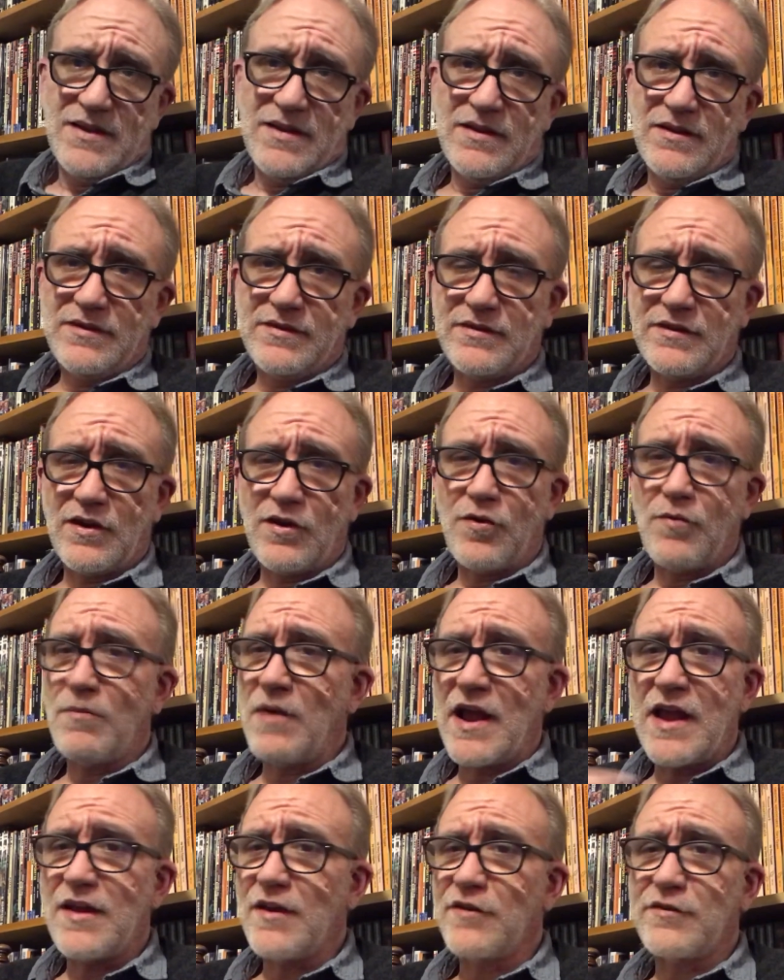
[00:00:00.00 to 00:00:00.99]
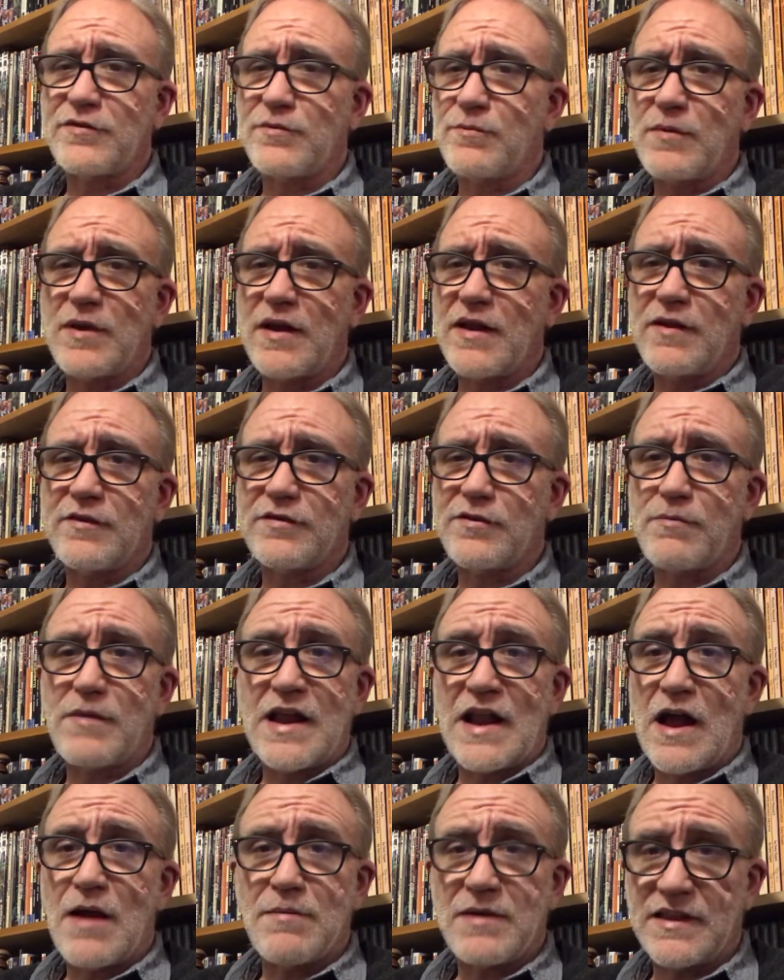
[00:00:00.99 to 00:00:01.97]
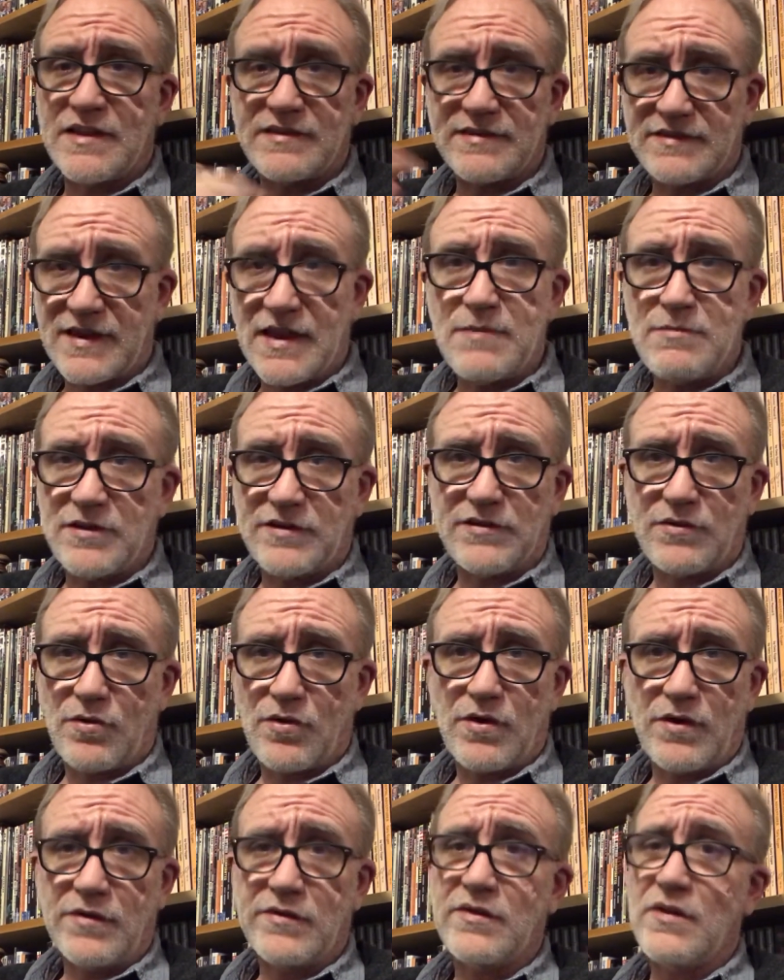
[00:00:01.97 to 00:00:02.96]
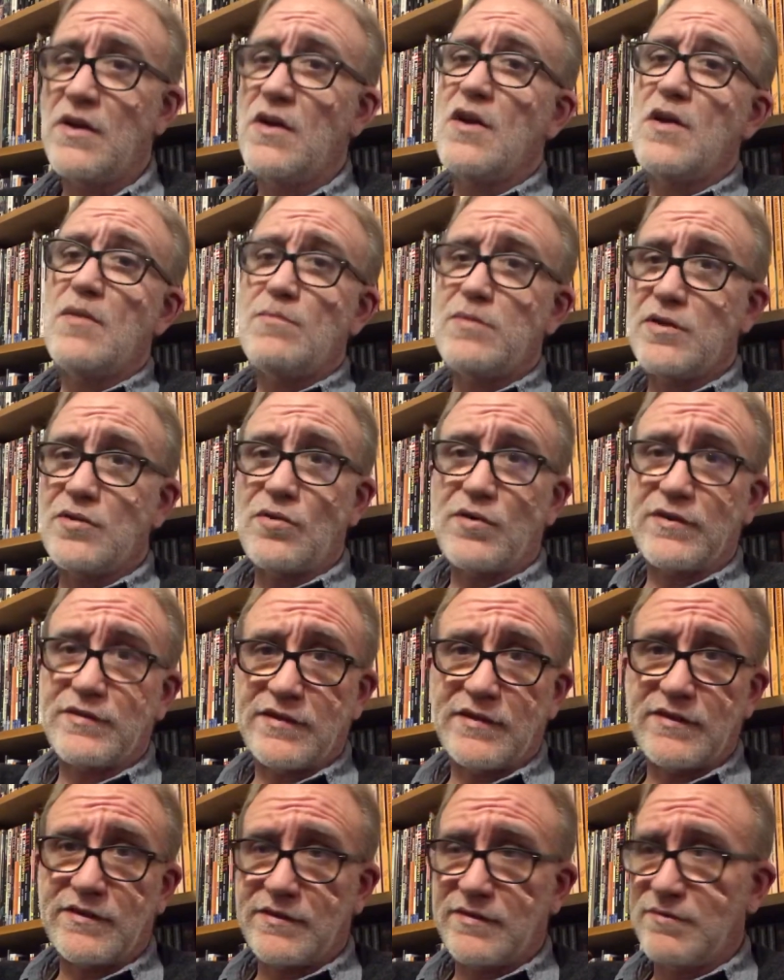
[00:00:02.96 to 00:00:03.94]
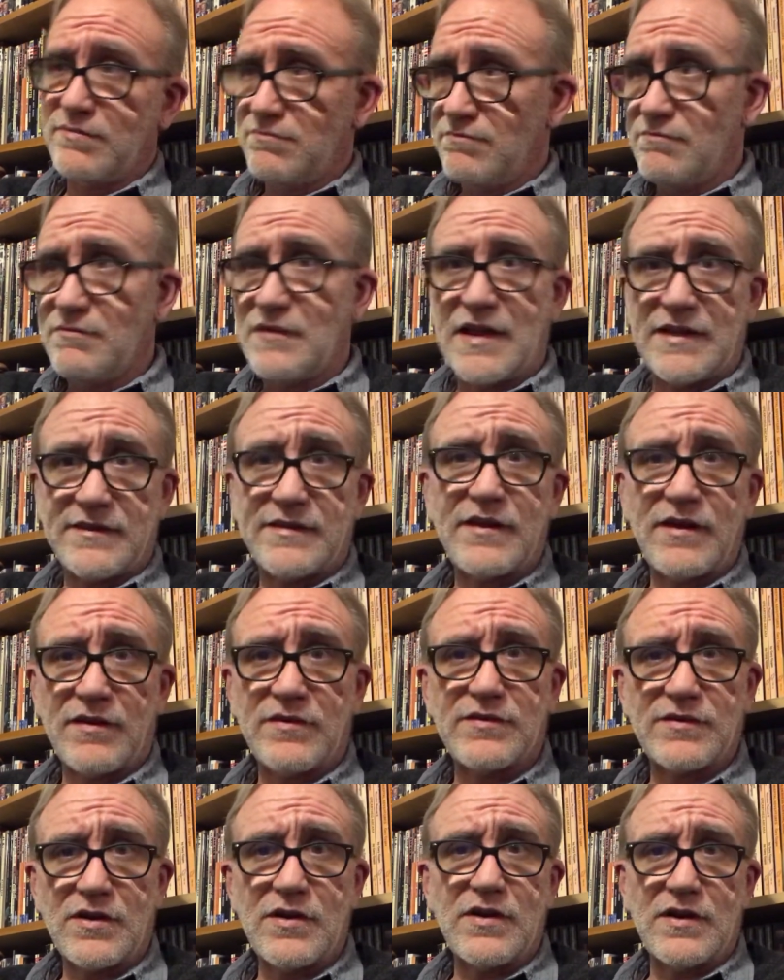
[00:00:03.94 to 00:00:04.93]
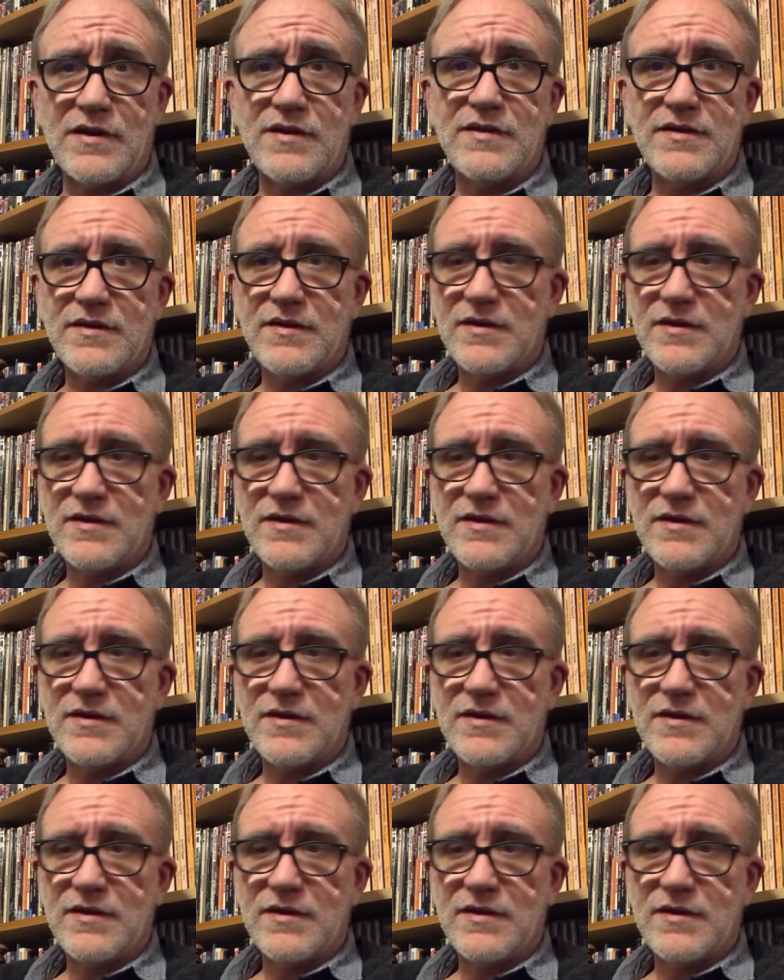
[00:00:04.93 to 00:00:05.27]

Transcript: So my answer may not be the same as yours, but yours is, that sounds good.